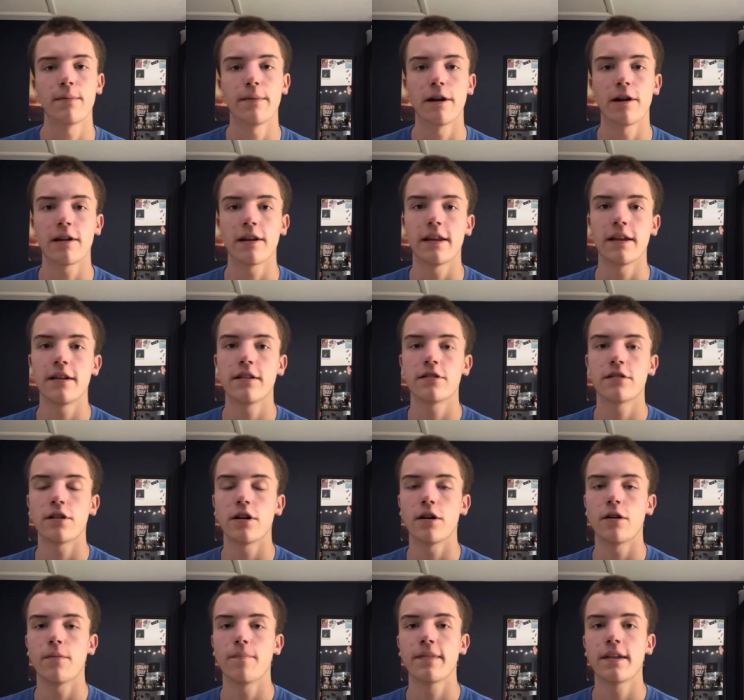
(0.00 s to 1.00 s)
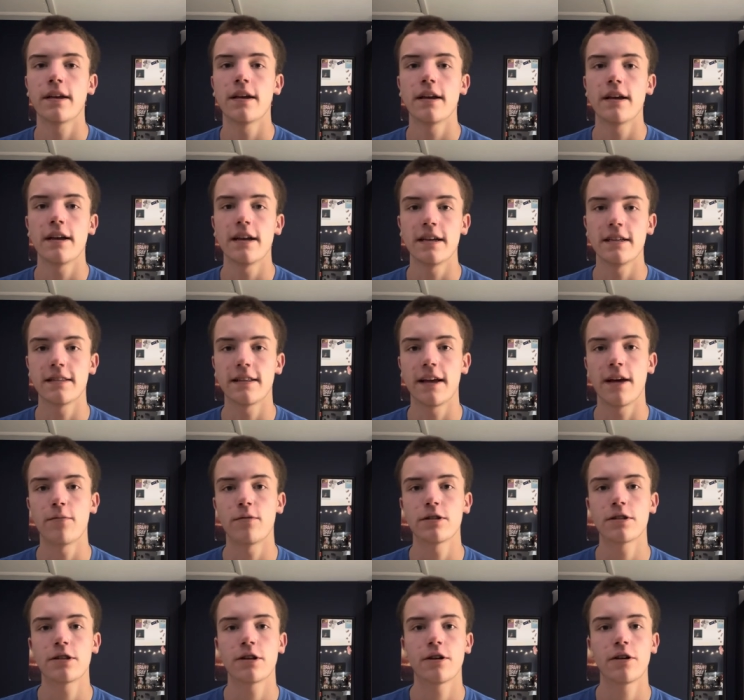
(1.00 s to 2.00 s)
American League. So he's the game
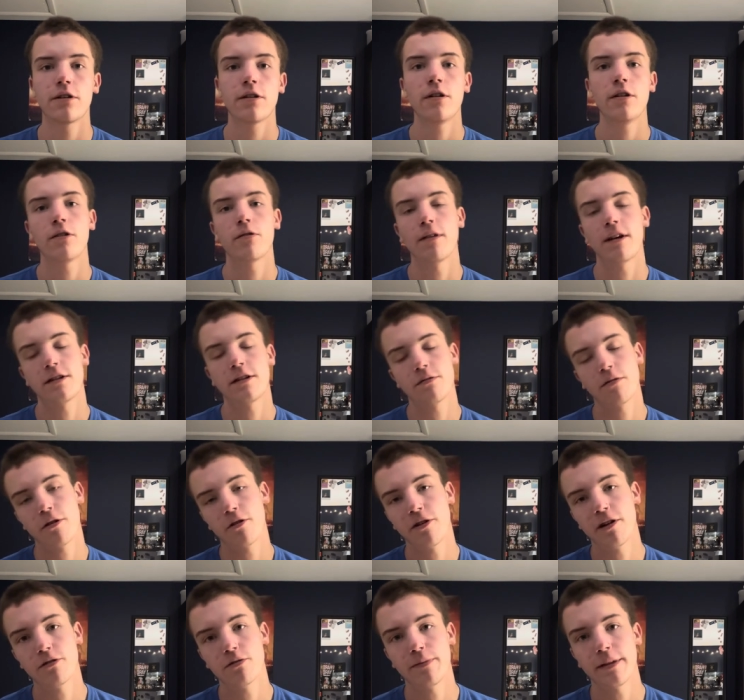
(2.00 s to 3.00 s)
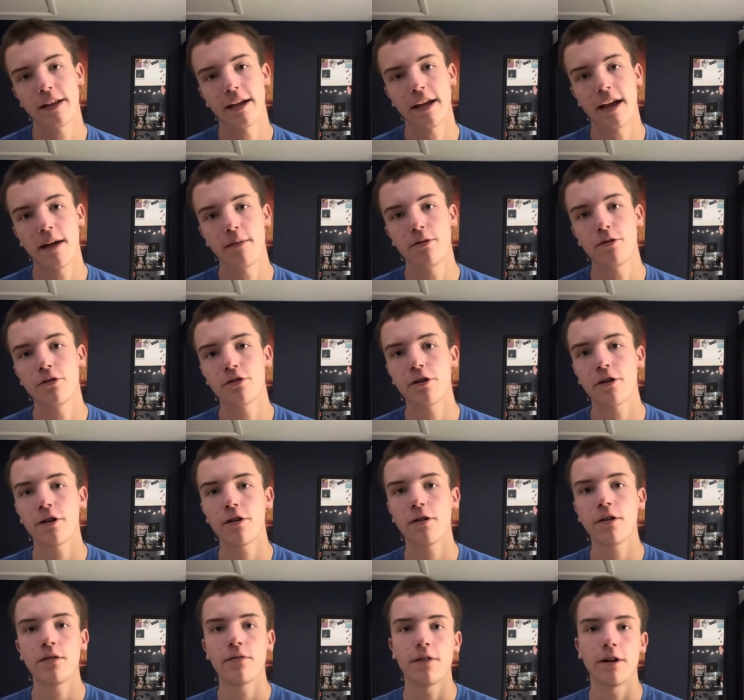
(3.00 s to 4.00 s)
one starter. Grayson Rodriguez will be the game two
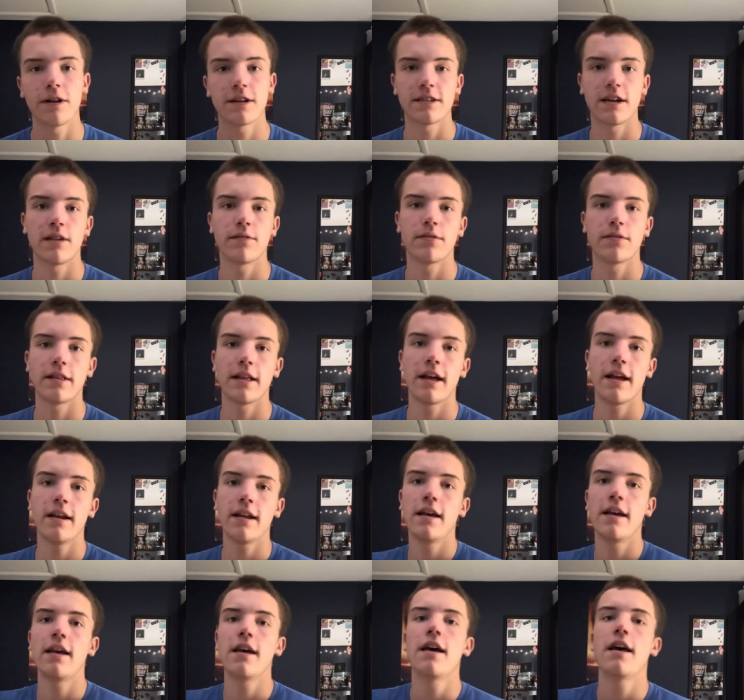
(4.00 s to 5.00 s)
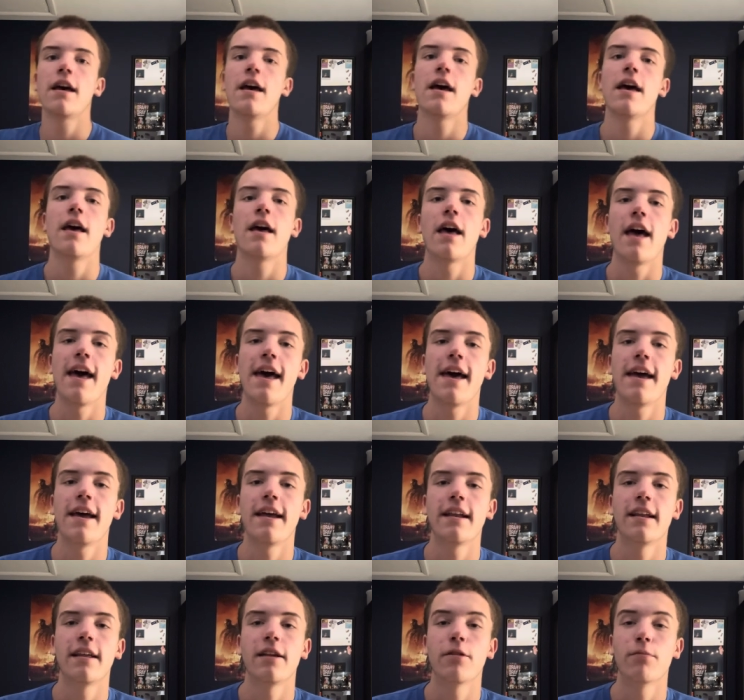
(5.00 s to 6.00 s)
starter. Very excited for that.
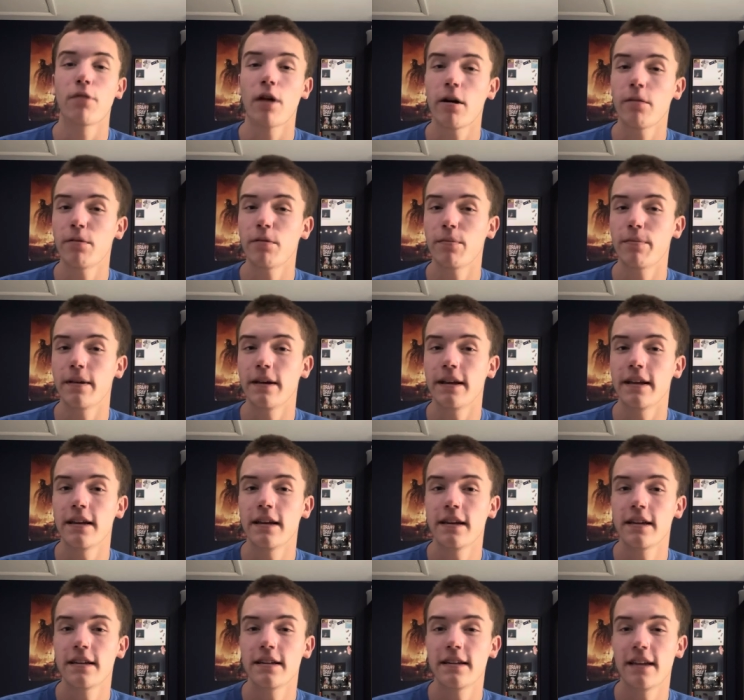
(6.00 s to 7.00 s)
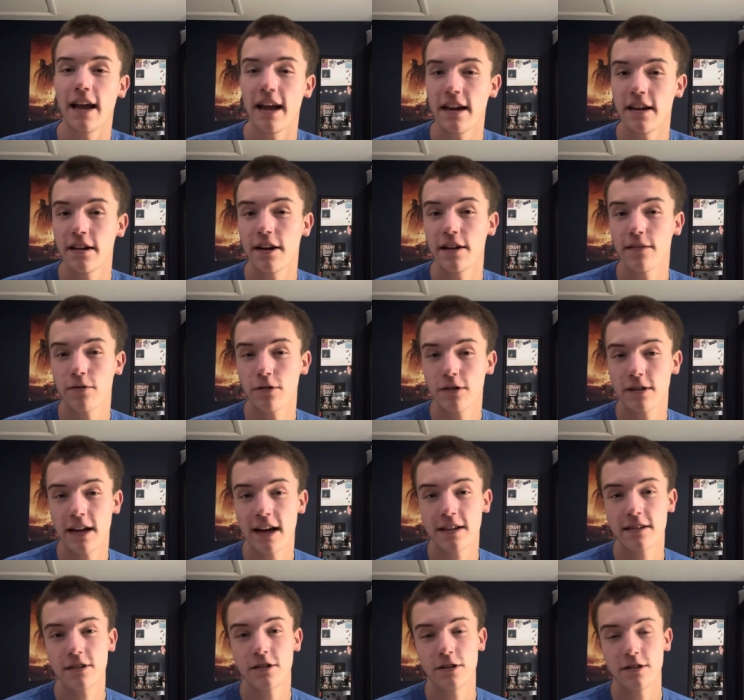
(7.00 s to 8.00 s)
And it'll probably be Dane Dunning for
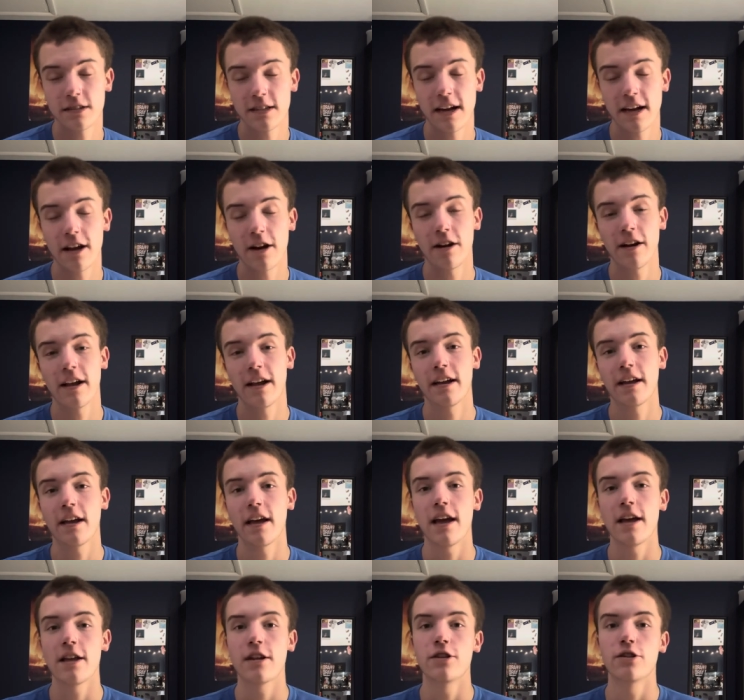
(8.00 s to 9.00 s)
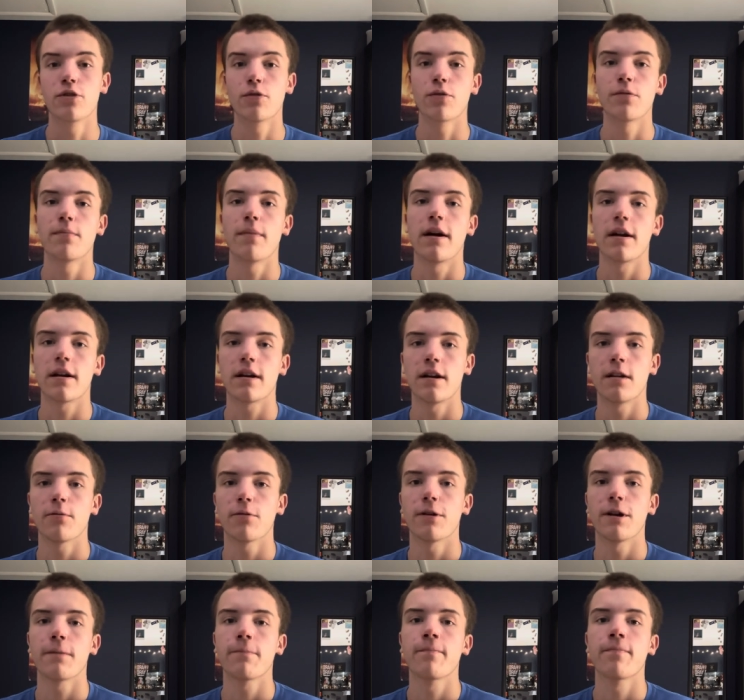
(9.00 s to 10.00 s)
Texas on Saturday and Jordan
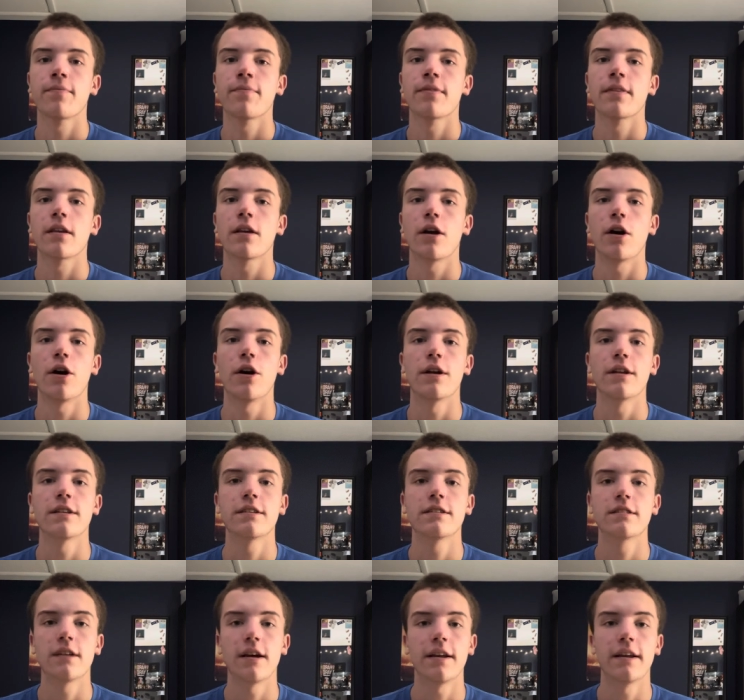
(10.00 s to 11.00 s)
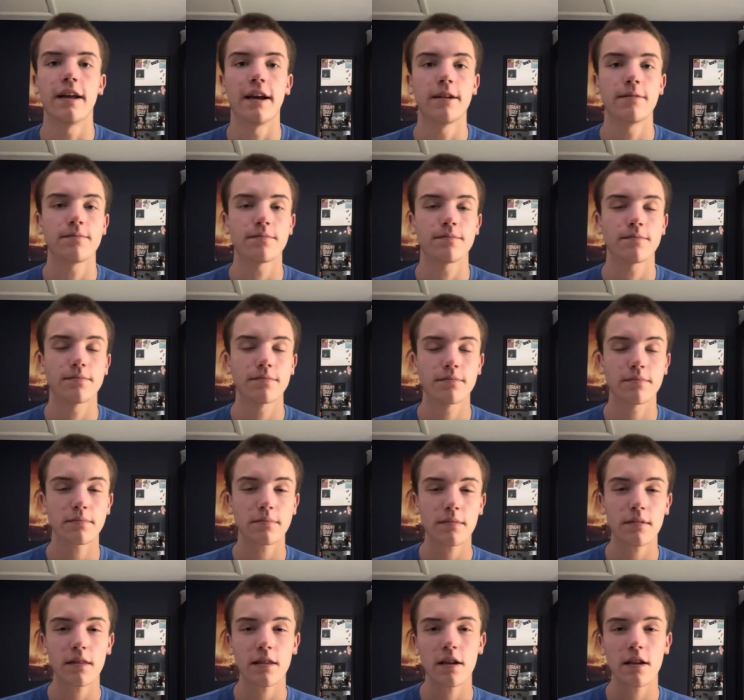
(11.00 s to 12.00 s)
Montgomery on Sunday.
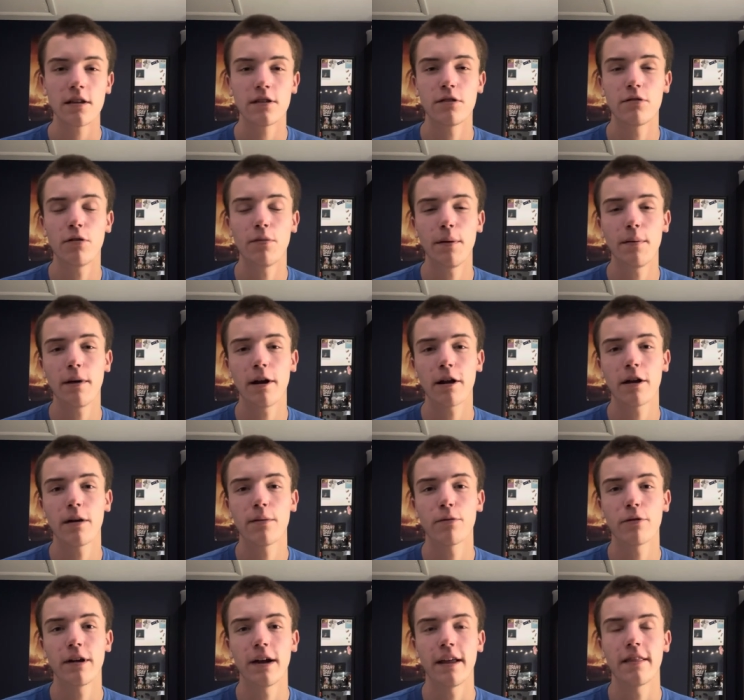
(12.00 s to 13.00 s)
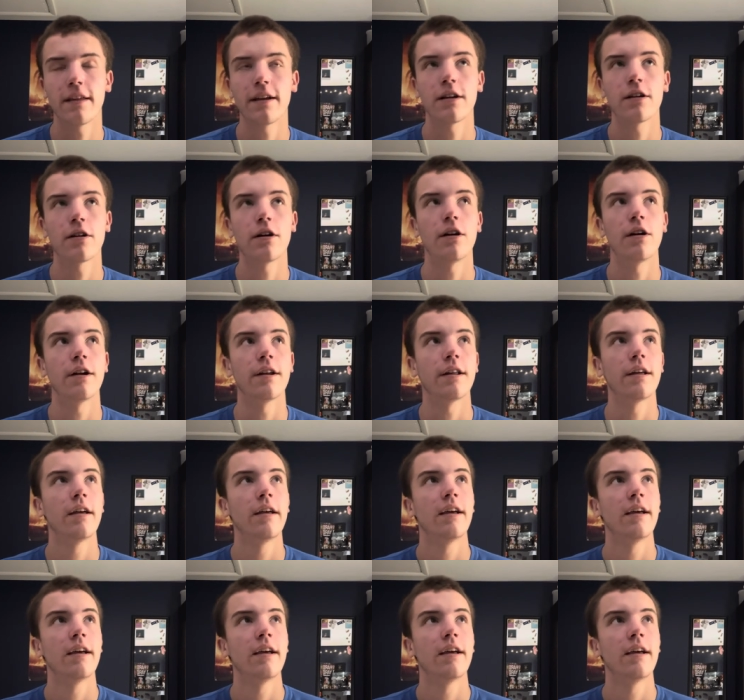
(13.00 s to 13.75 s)
So we'll be Montgomery, I think, on